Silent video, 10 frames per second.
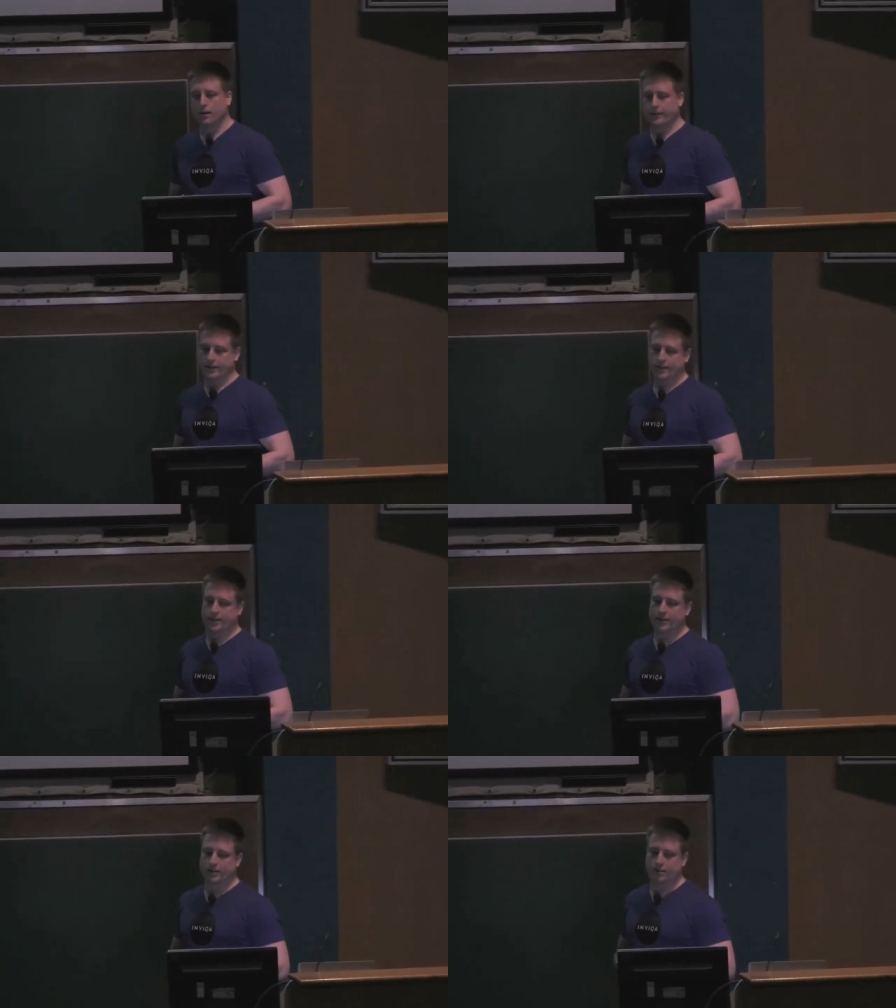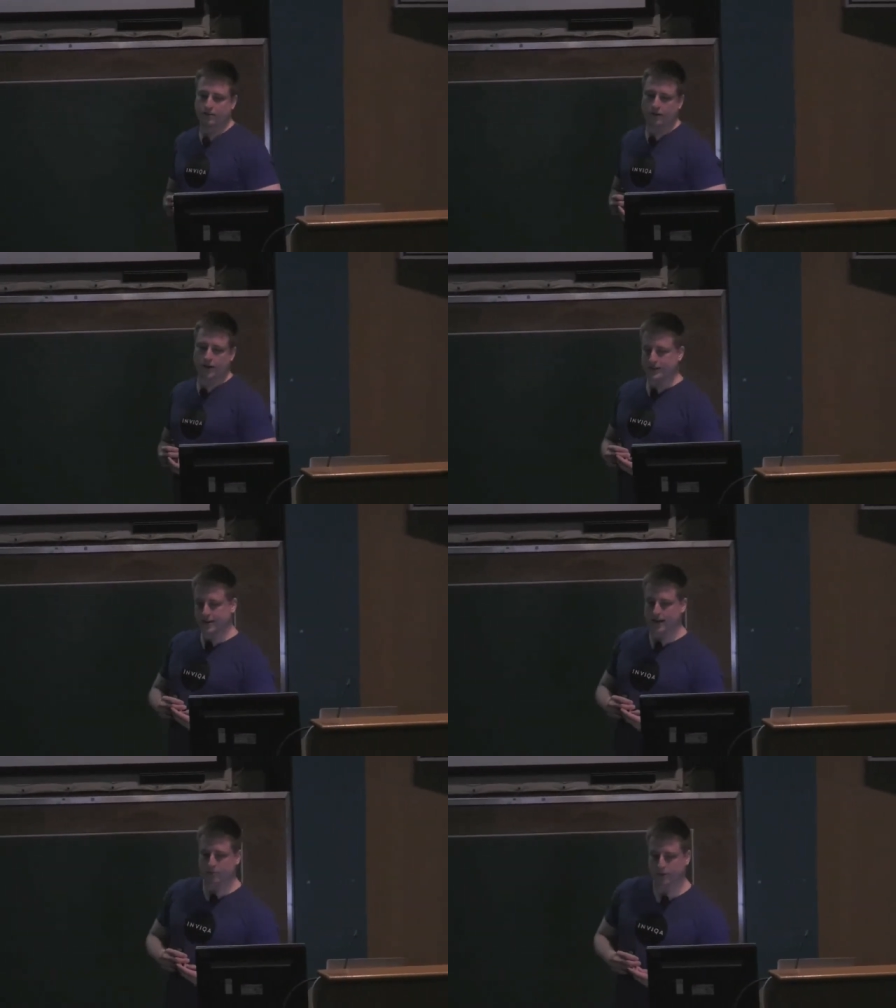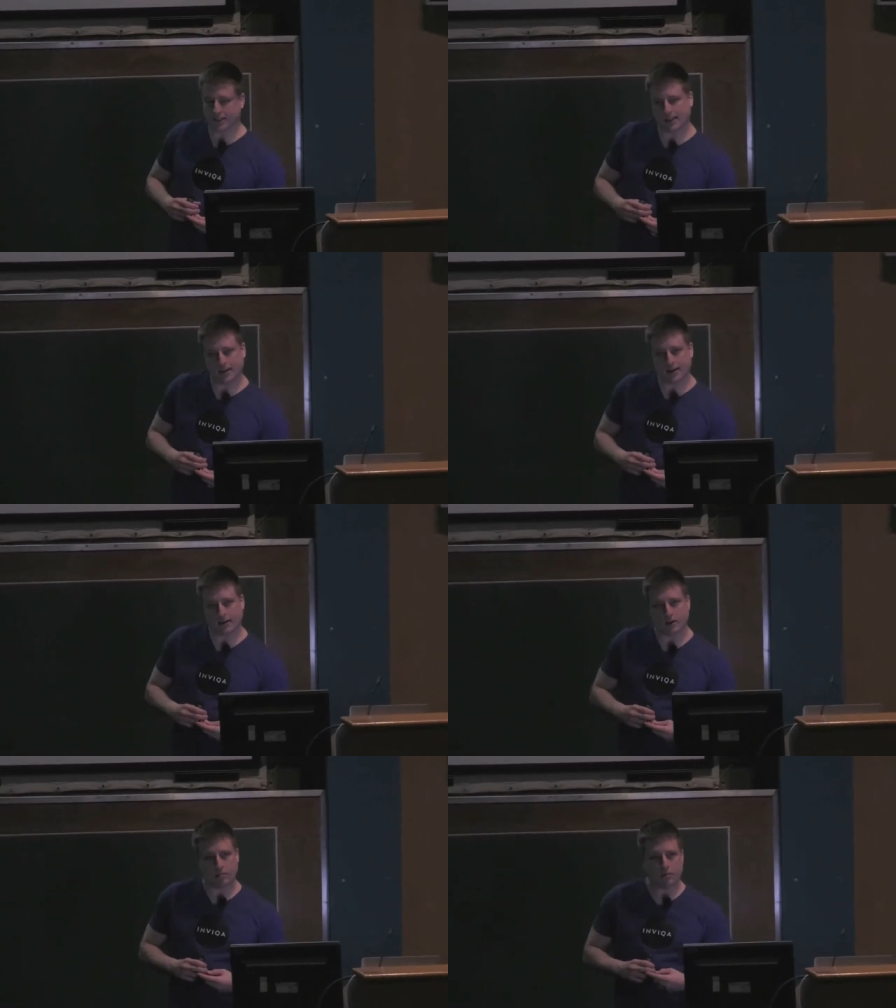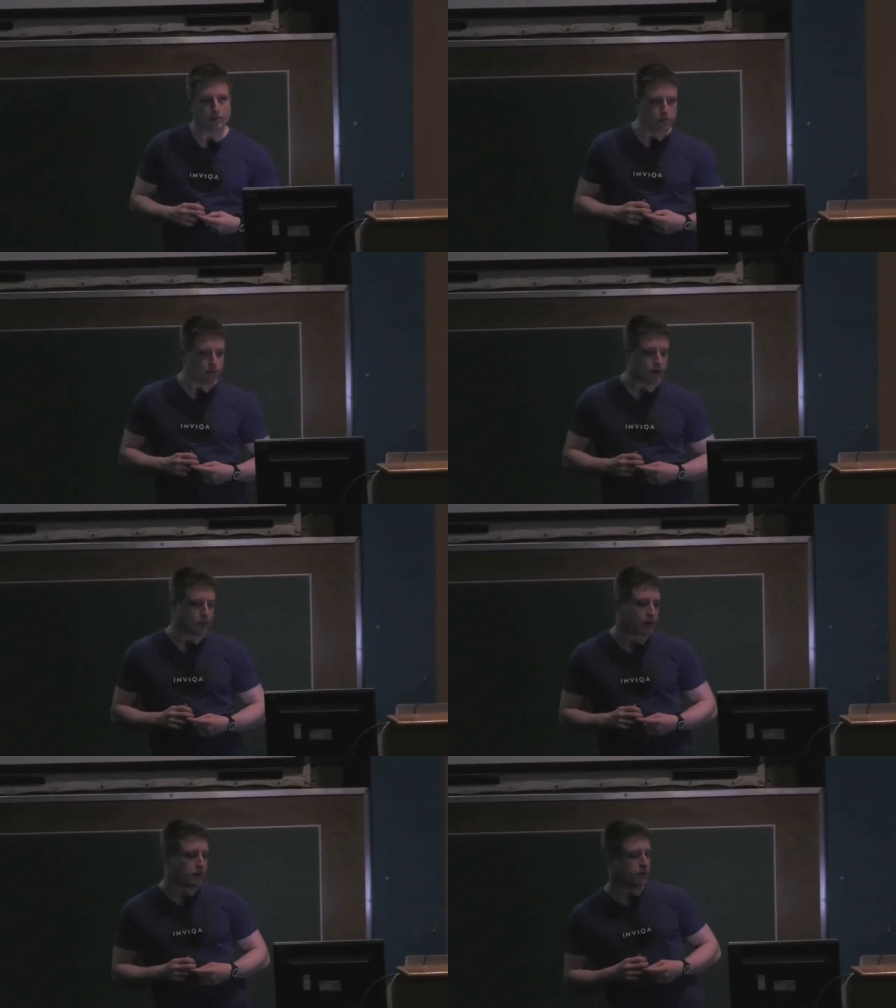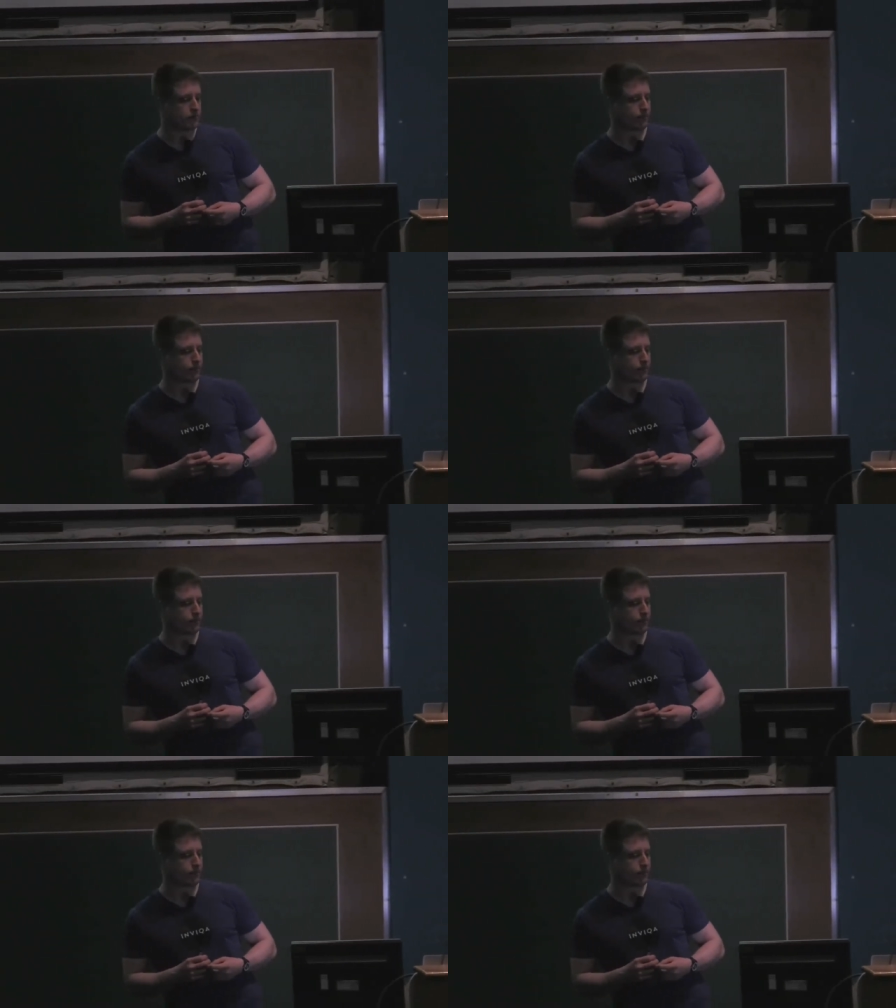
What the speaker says: In this case, I've created an empty GitHub repo,